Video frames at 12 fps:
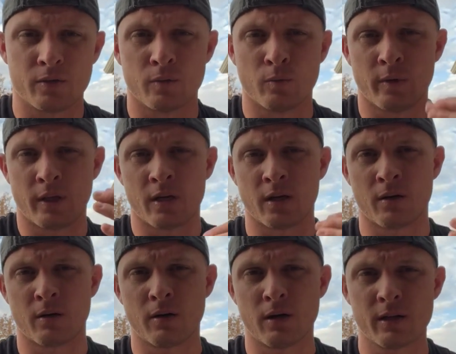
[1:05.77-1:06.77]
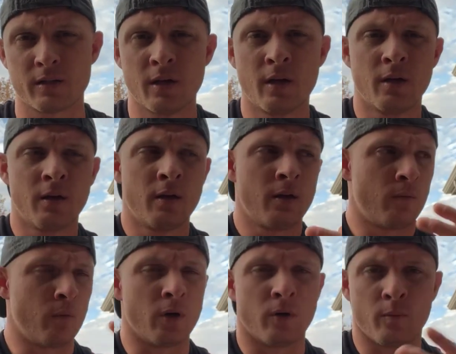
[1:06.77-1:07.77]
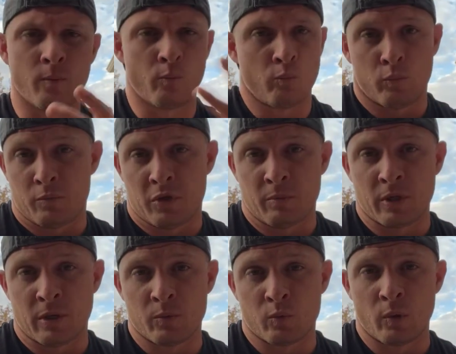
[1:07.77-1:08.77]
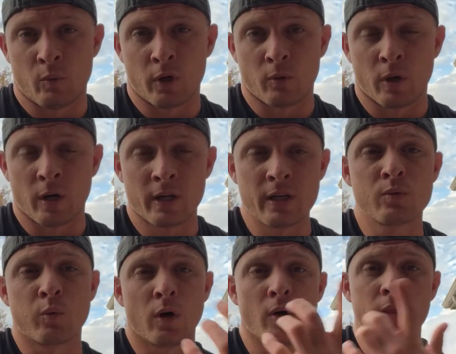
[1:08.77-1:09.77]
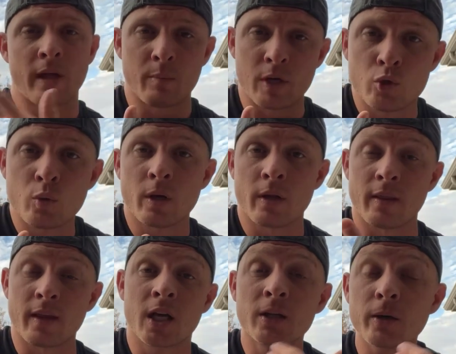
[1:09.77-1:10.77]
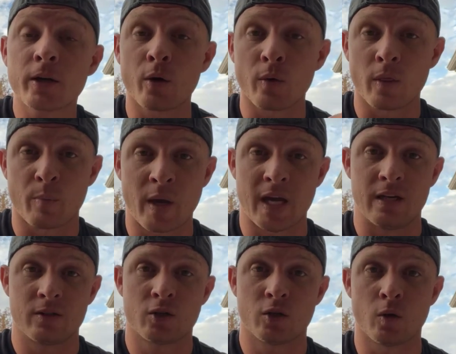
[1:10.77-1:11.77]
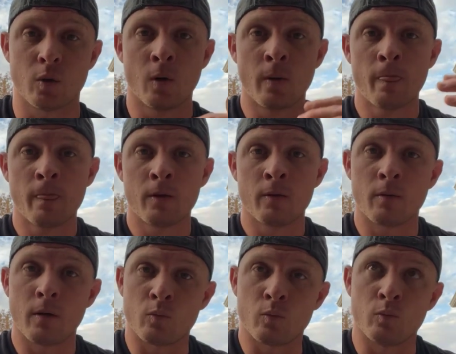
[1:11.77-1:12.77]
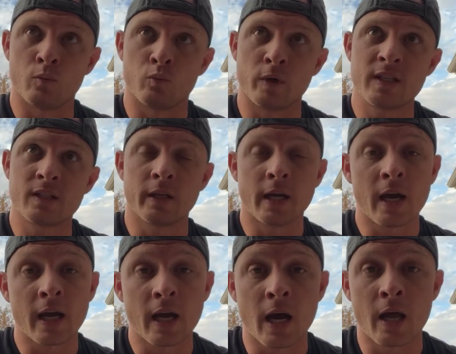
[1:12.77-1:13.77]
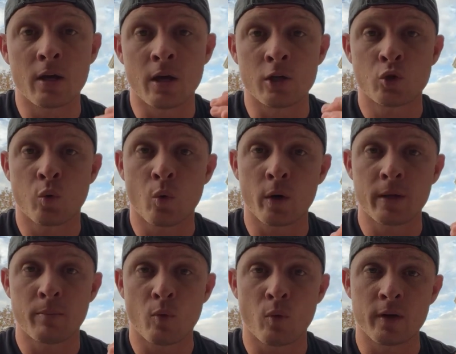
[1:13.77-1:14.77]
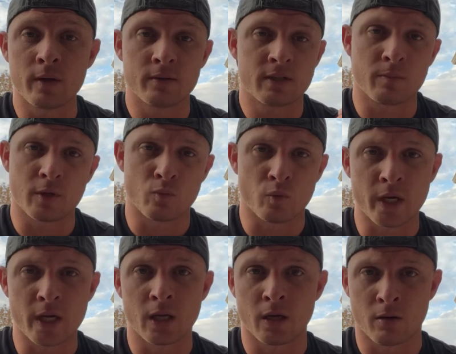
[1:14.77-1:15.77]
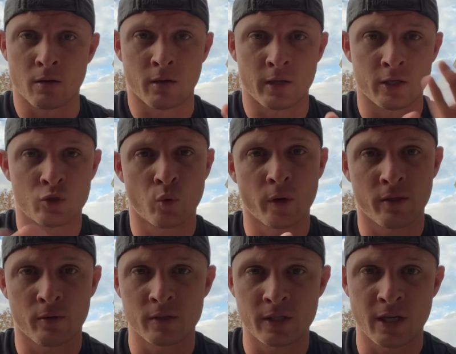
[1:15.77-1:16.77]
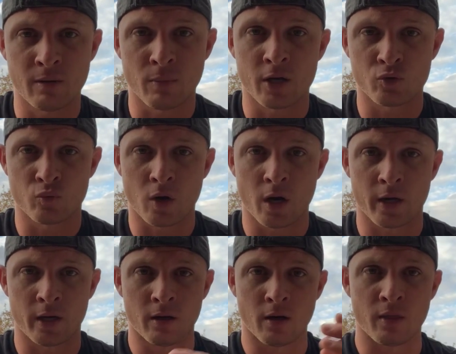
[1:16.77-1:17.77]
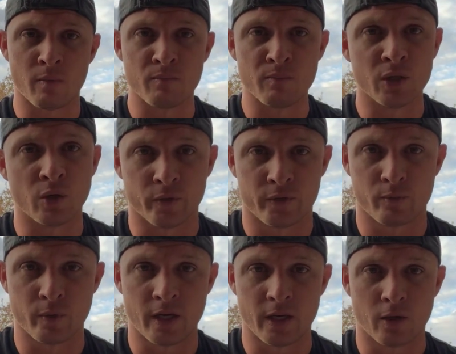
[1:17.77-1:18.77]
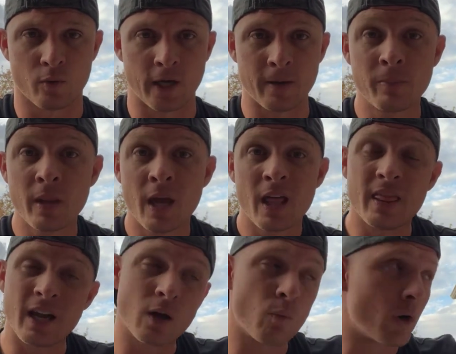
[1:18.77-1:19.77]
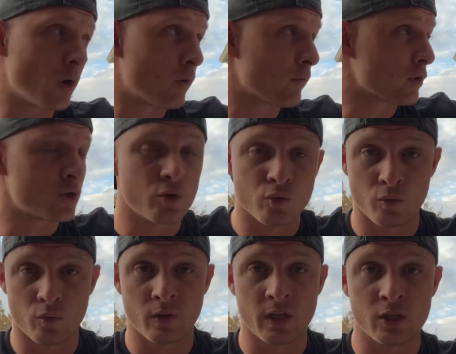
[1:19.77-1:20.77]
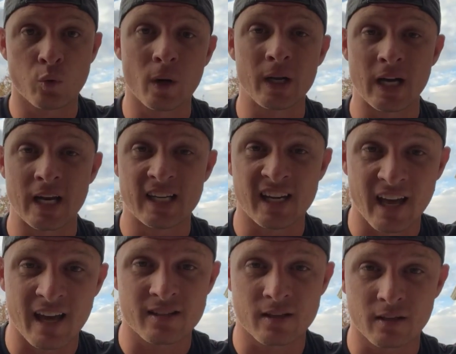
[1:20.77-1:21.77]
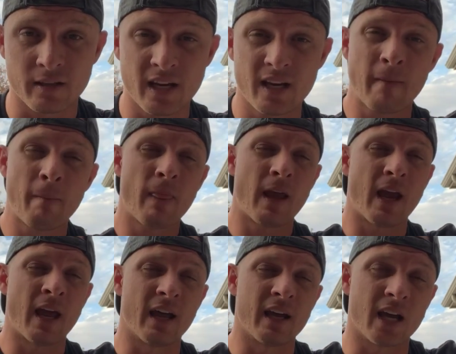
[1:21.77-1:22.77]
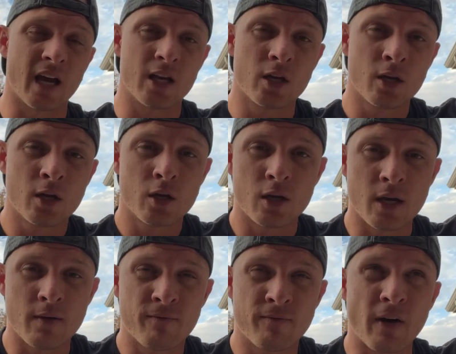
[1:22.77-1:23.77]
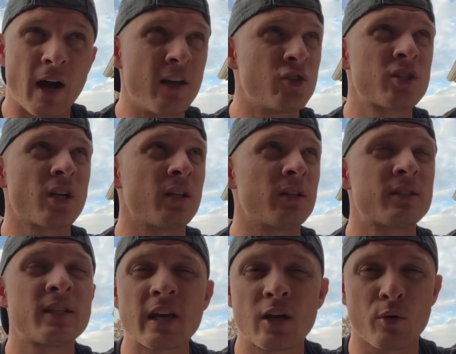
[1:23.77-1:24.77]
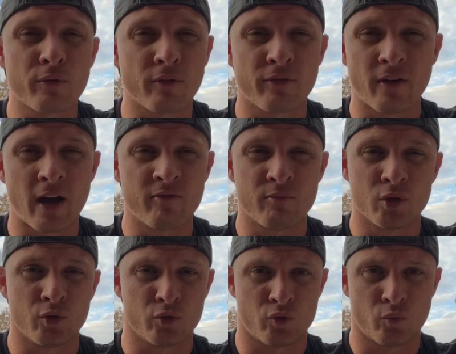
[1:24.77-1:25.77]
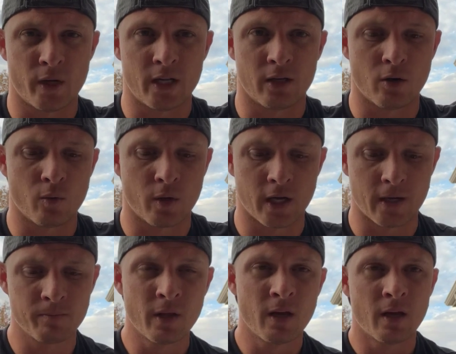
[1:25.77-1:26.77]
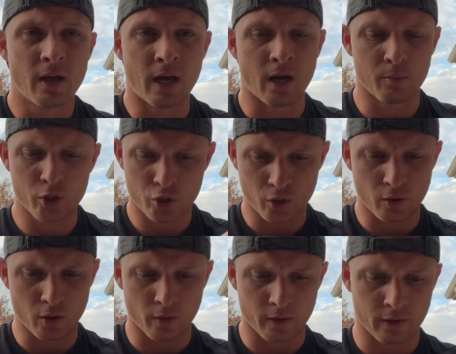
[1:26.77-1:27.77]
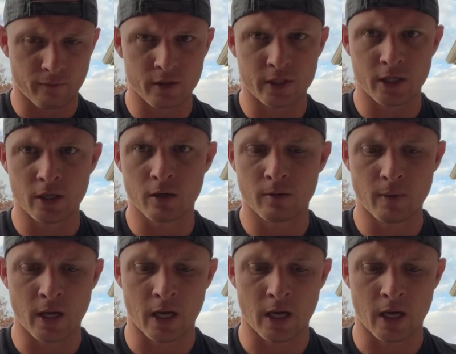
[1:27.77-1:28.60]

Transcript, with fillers: So when they cut cost, well, sometimes we wonder where it is. Well, they've been doing it on the clear coat and the paint. So recently, I got a 20-point-something reading on a 2013 Maserati on the mils reading, okay? Then I went over to the 2019 Escalade, and I got just a tick over 5 mils reading, okay? And I'm going to show you all the difference here.